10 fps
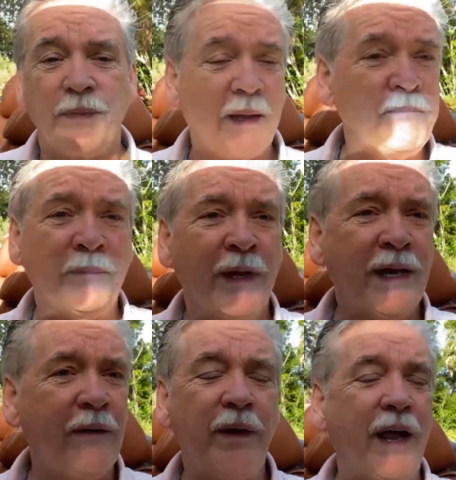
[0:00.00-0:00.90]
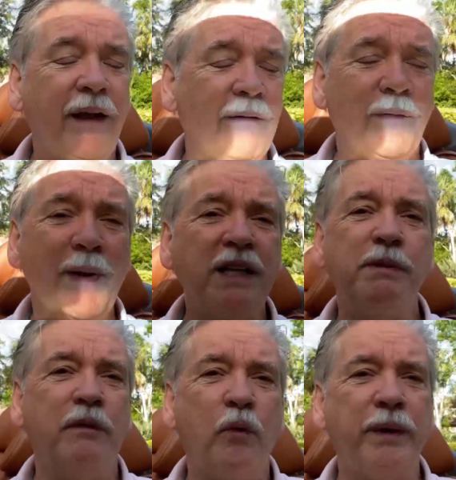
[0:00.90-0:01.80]
It reminds
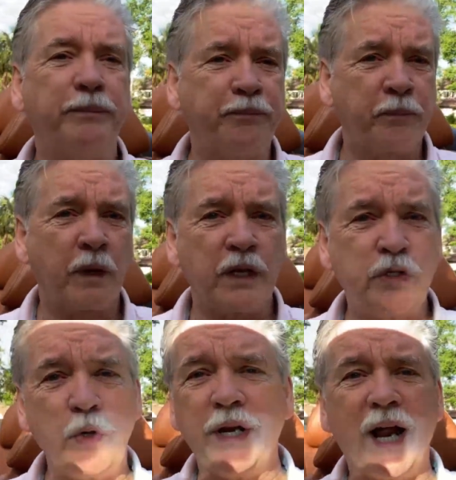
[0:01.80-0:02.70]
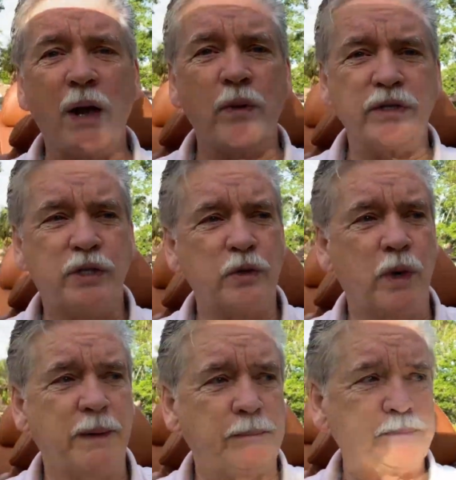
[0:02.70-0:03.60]
me of when Judy and I went
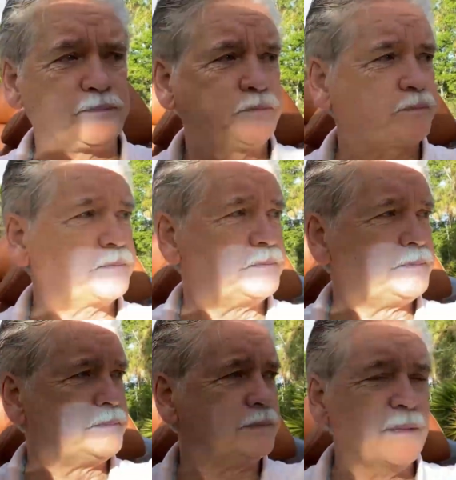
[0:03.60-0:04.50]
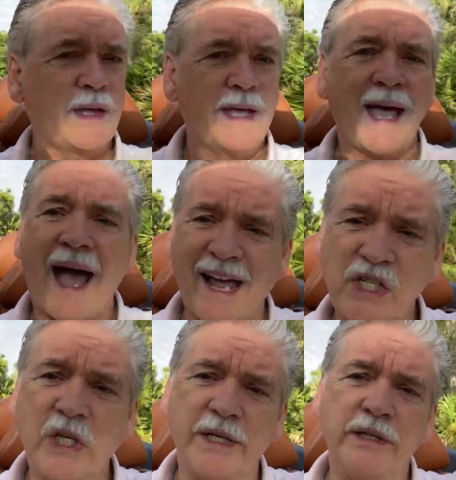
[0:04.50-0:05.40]
to
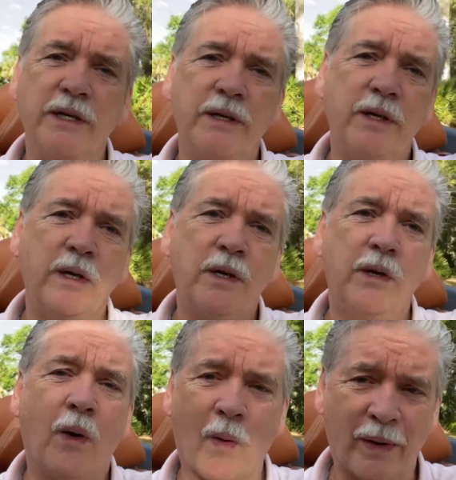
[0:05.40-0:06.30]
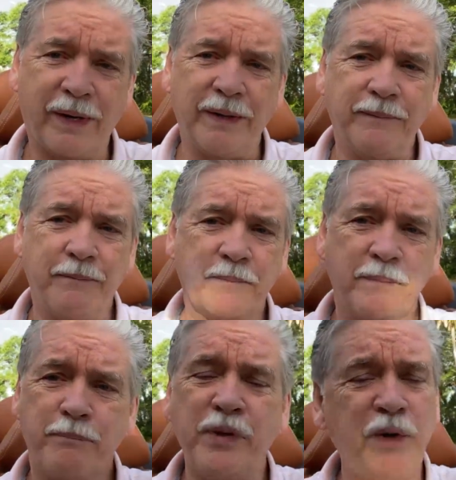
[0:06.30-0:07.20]
Ashland, Oregon.
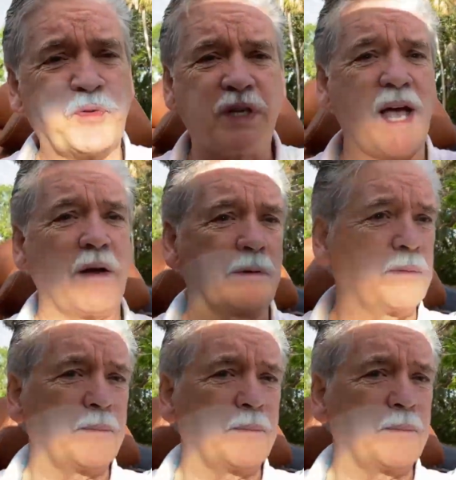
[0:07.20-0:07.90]
Beautiful town.